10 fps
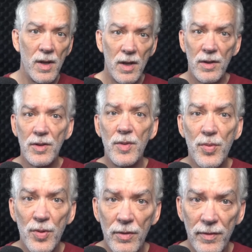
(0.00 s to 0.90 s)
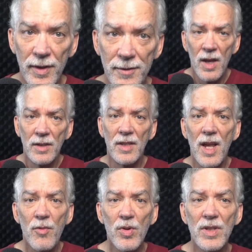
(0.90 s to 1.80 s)
to prove it.
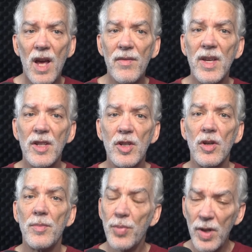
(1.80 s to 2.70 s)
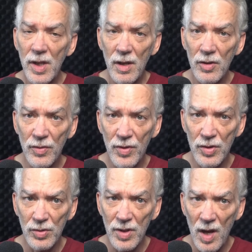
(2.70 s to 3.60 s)
Today we're diving into a pretty
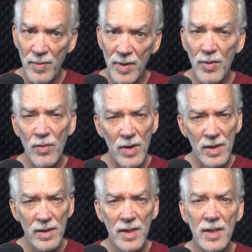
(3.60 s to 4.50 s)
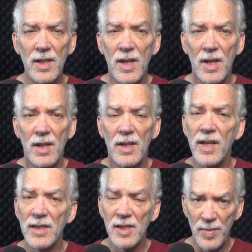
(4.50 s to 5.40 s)
controversial topic, but one that
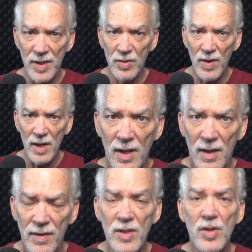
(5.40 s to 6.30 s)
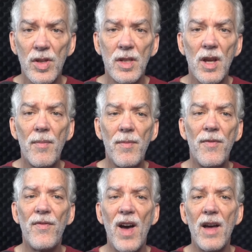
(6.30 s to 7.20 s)
needs to be addressed. These are the top
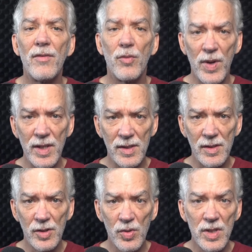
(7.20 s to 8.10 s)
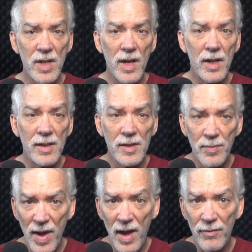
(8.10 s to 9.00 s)
five reasons Christianity is
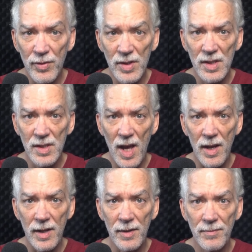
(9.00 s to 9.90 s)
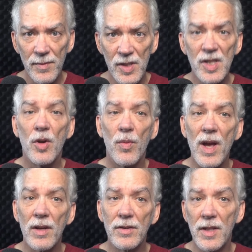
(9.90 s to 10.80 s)
bad for society. Stick
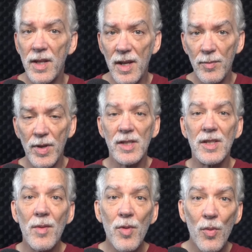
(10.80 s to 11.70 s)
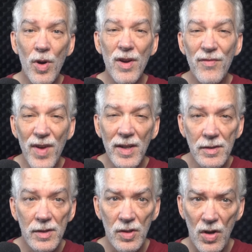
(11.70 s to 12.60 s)
around to the end because number one affects
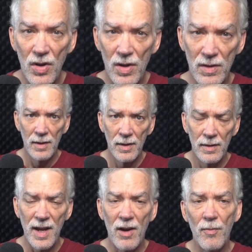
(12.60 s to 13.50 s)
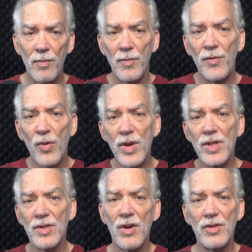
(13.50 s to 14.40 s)
us all. Now, before you
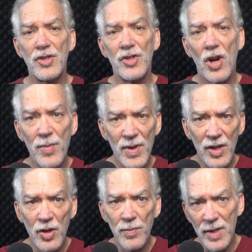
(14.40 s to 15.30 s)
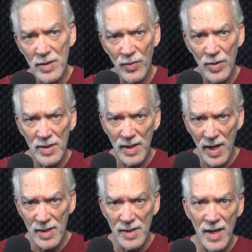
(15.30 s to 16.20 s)
start sharpening your pitchforks and
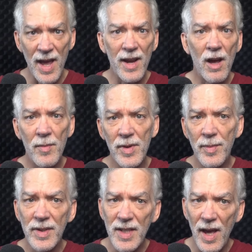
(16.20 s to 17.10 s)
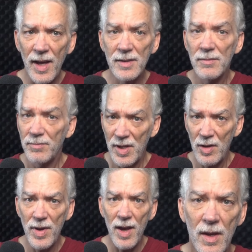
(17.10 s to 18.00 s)
casting ad hominem attacks, hear
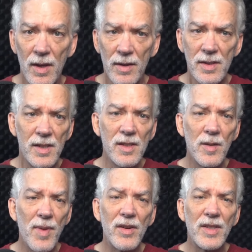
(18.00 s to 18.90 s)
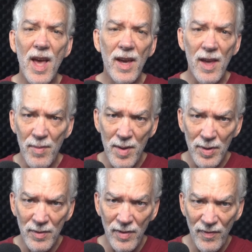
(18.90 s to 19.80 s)
me out. This isn't about attacking
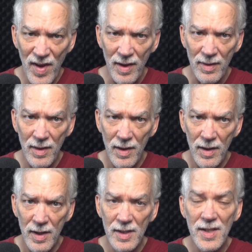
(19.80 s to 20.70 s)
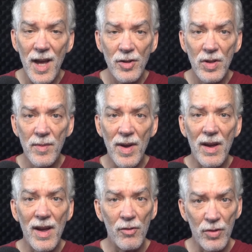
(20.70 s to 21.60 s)
people of a faith. It's actually about
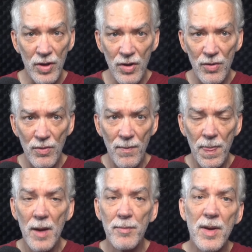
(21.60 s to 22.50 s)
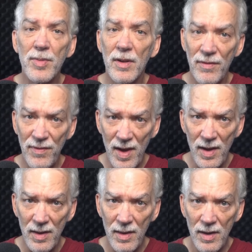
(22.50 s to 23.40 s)
how you, people of
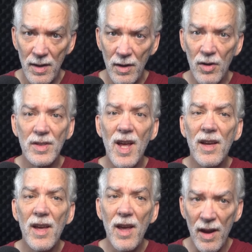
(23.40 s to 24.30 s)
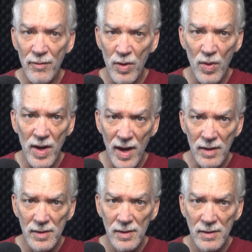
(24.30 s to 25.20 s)
faith, are attacking everyone
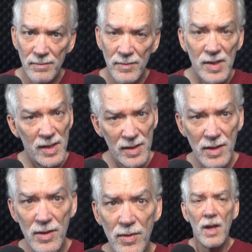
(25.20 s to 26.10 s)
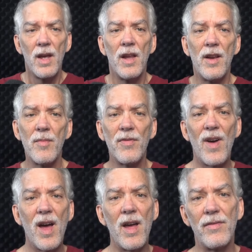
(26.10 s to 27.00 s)
else. So let's get to it. Number
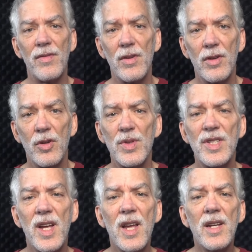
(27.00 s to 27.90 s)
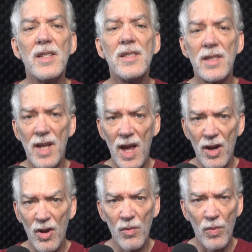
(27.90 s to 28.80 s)
five, Christianity's attack
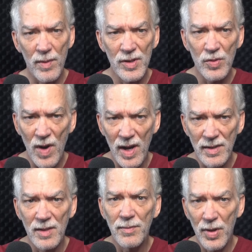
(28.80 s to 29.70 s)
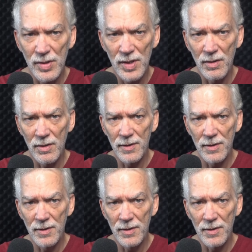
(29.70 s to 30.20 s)
on women's rights and personhood.